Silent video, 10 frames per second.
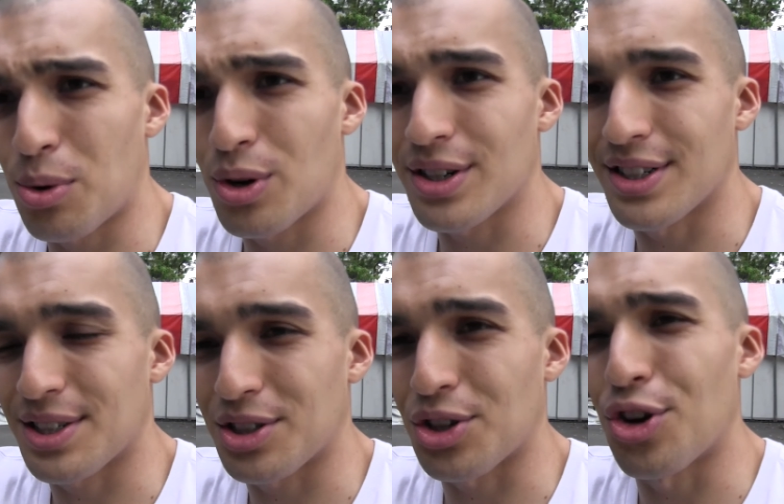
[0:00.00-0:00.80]

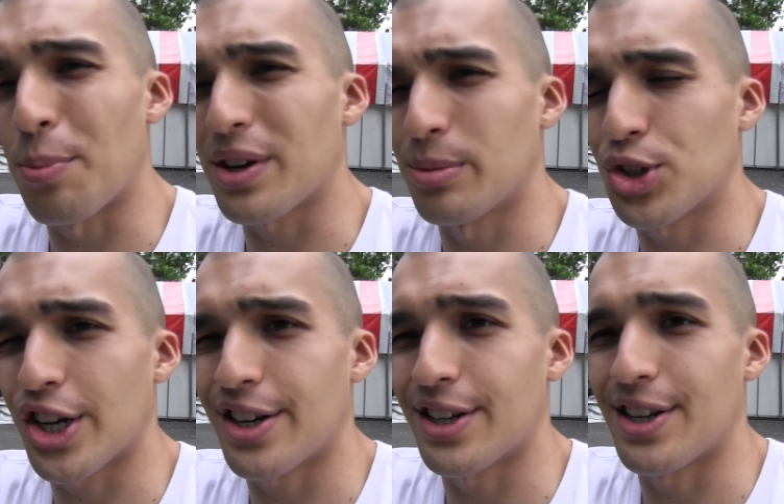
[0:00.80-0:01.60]
important, so you don't become
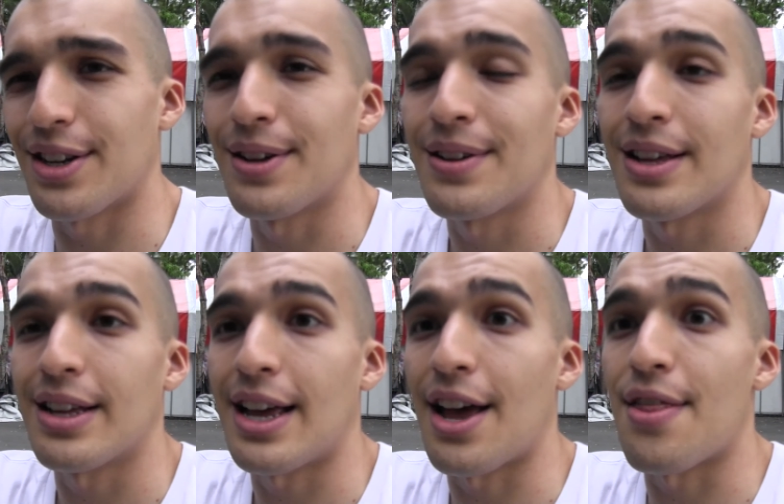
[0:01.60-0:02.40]
jaded
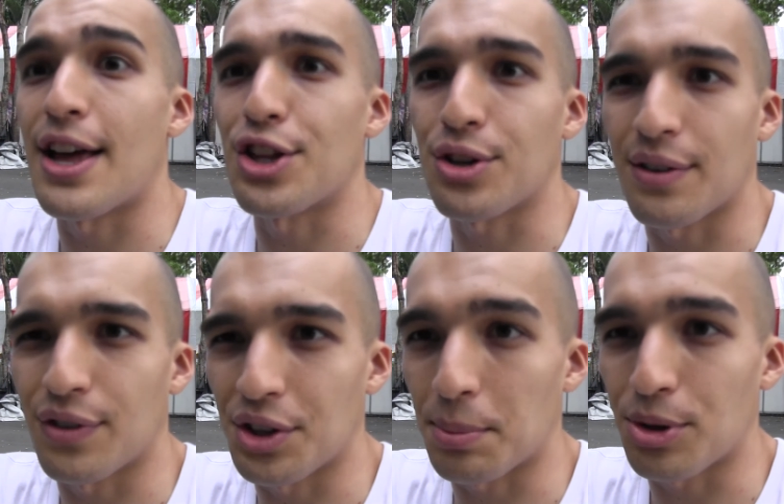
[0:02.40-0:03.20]
and that you can
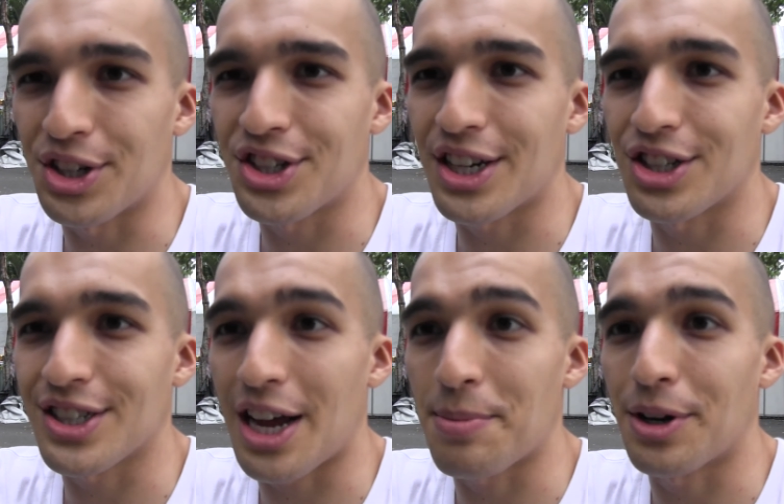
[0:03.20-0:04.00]
fully appreciate your
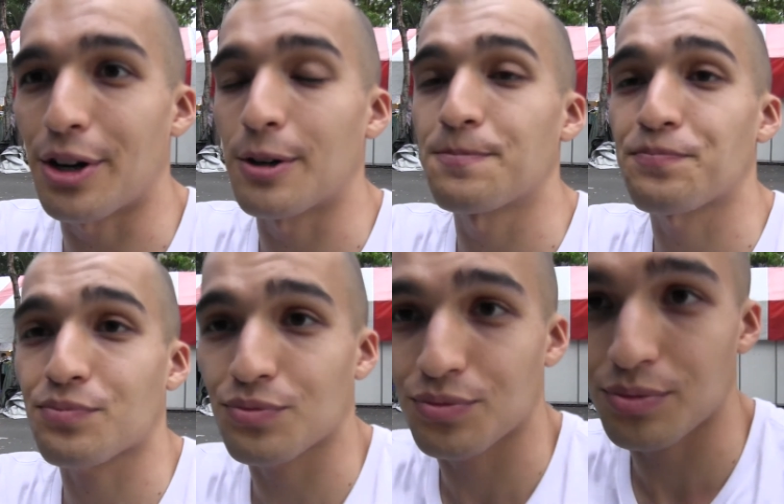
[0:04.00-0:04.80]
time here.
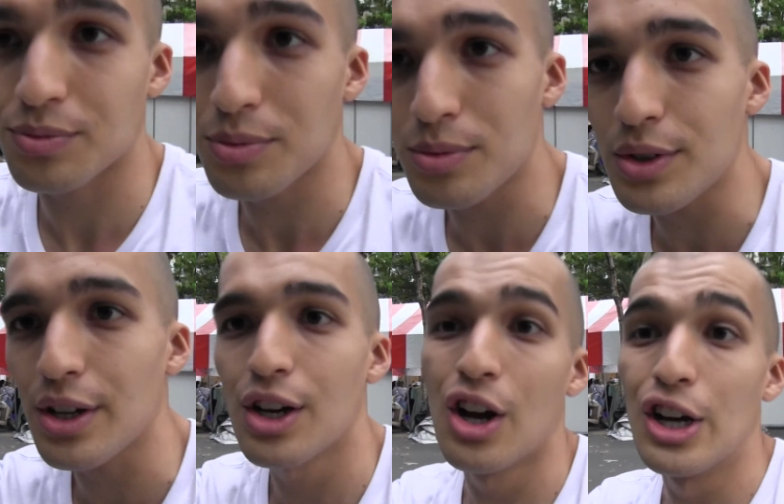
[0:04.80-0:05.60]

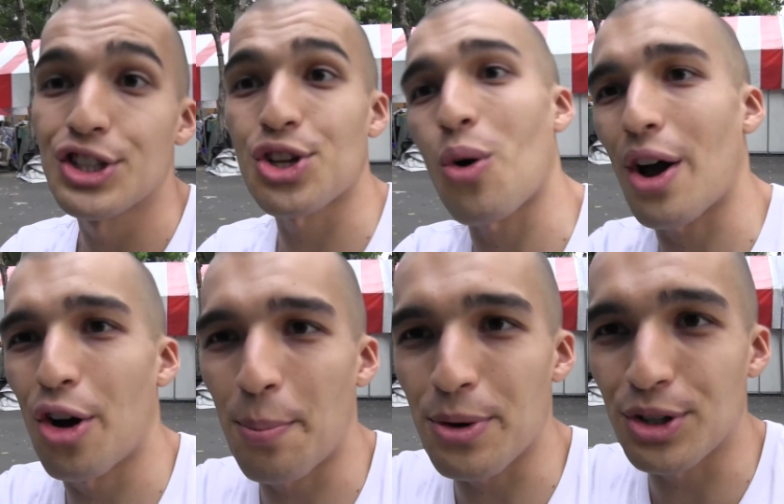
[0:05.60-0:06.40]
So I
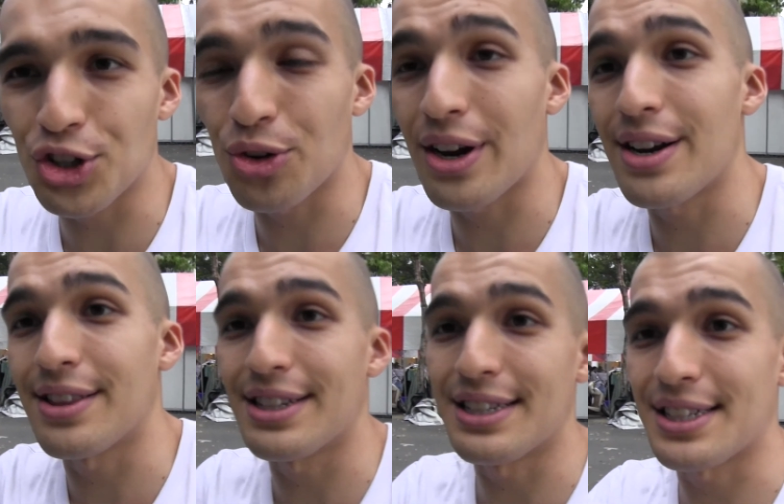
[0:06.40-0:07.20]
hope you
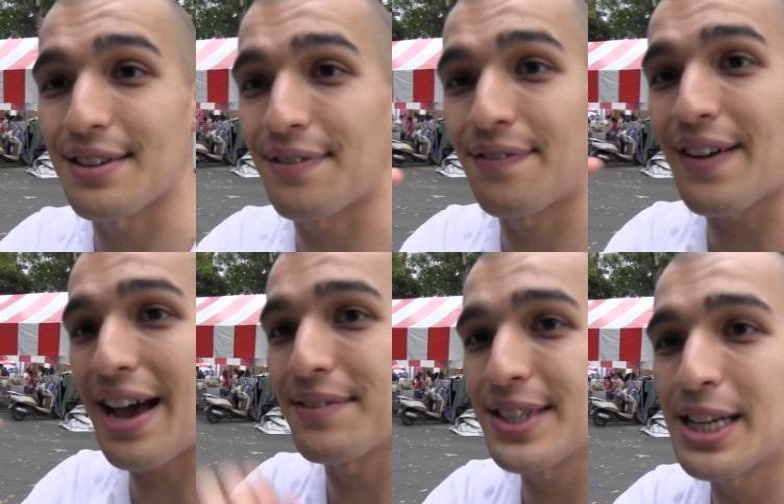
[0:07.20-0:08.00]
enjoyed these
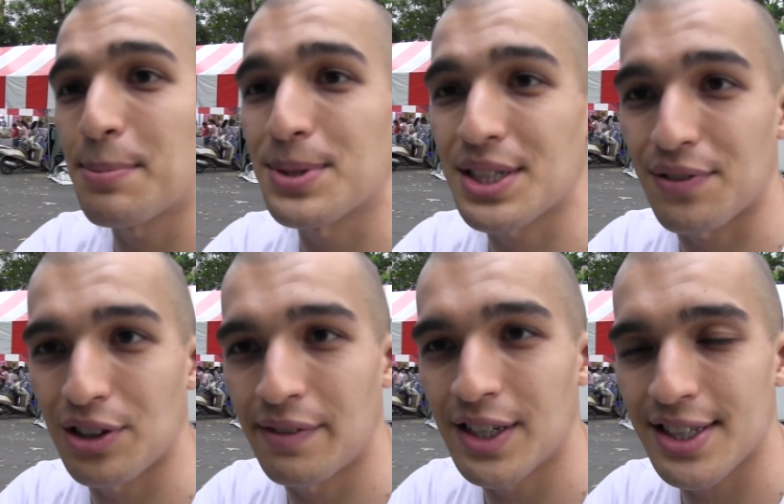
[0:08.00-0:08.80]
5 tips
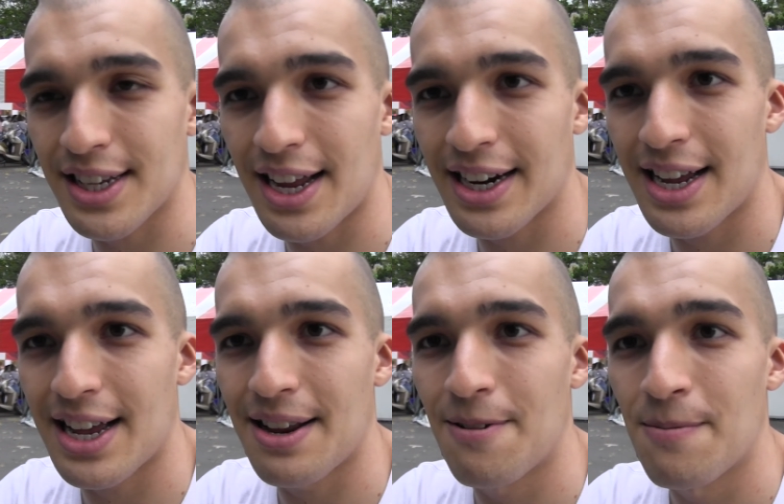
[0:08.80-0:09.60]
for living in
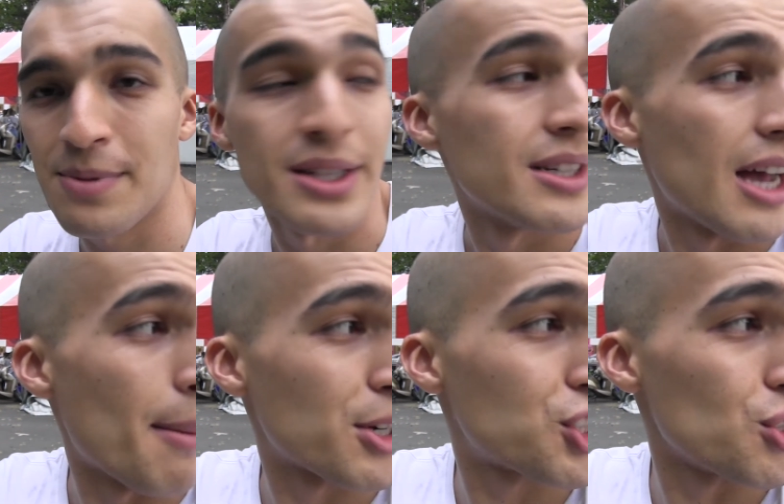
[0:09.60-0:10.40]
Saigon.
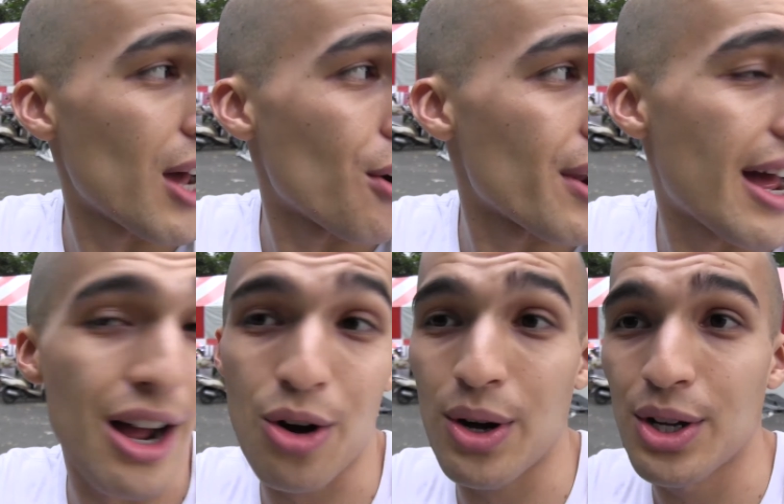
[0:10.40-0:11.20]
I'm gonna shoot out
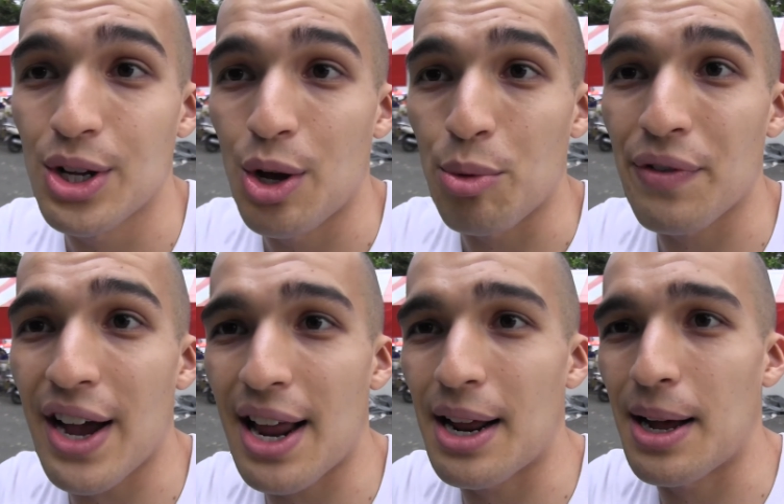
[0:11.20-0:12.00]
now. We've
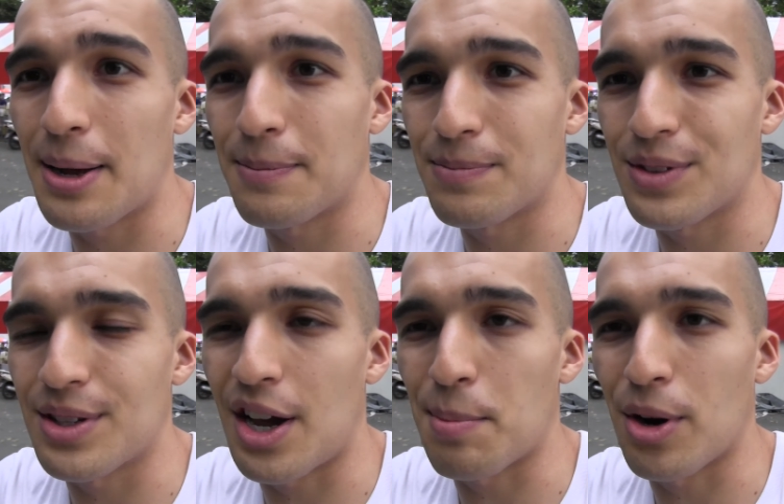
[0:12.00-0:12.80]
got a
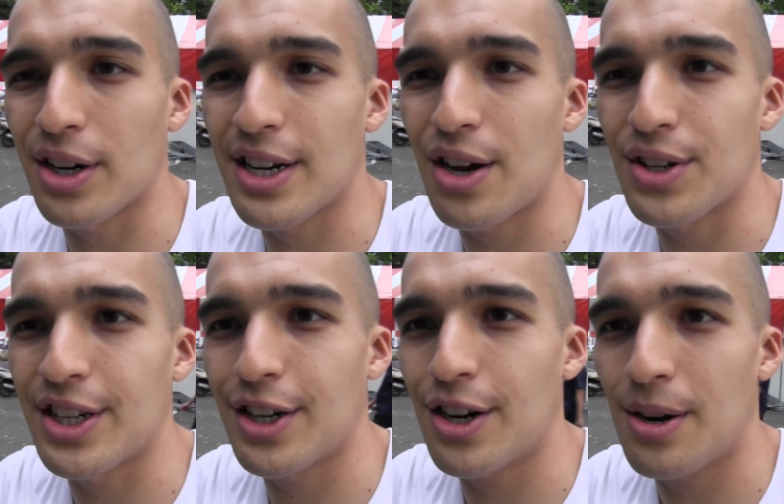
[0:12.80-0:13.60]
night market out
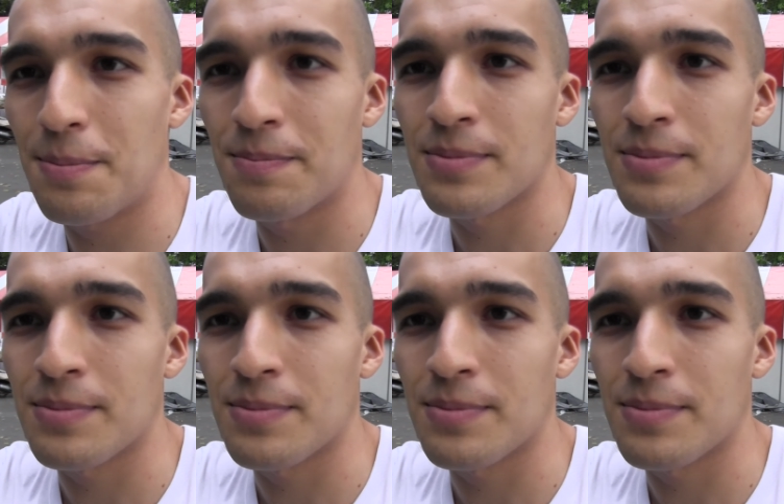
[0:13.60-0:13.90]
here.